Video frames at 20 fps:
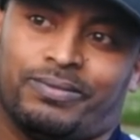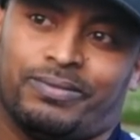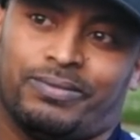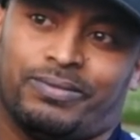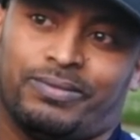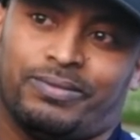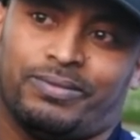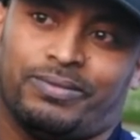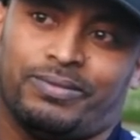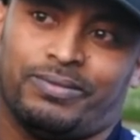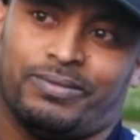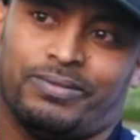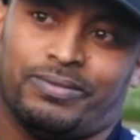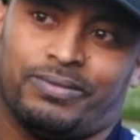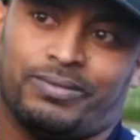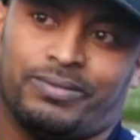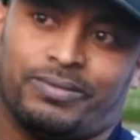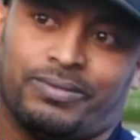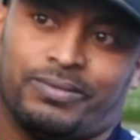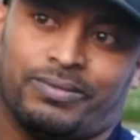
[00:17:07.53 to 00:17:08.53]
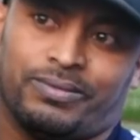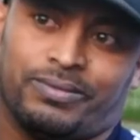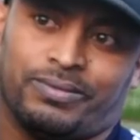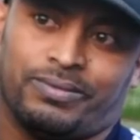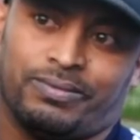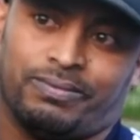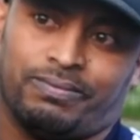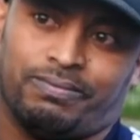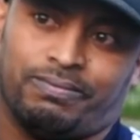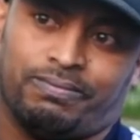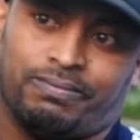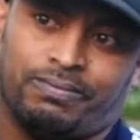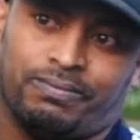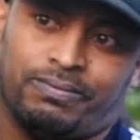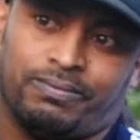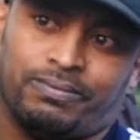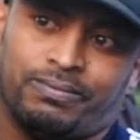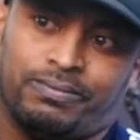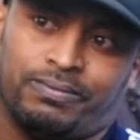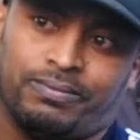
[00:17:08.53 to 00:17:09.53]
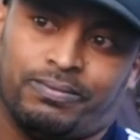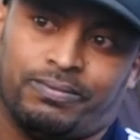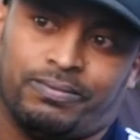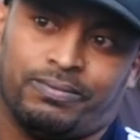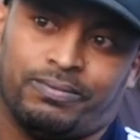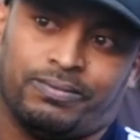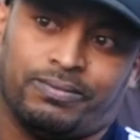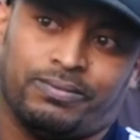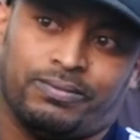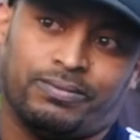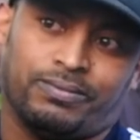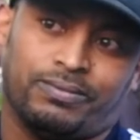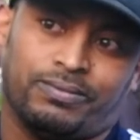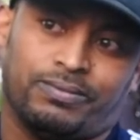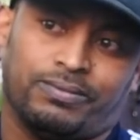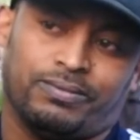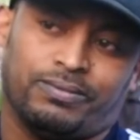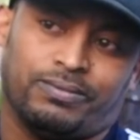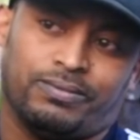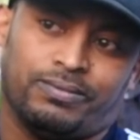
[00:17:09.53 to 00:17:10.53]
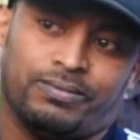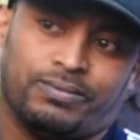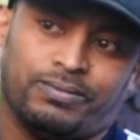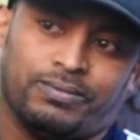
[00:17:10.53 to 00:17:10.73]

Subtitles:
[no speech]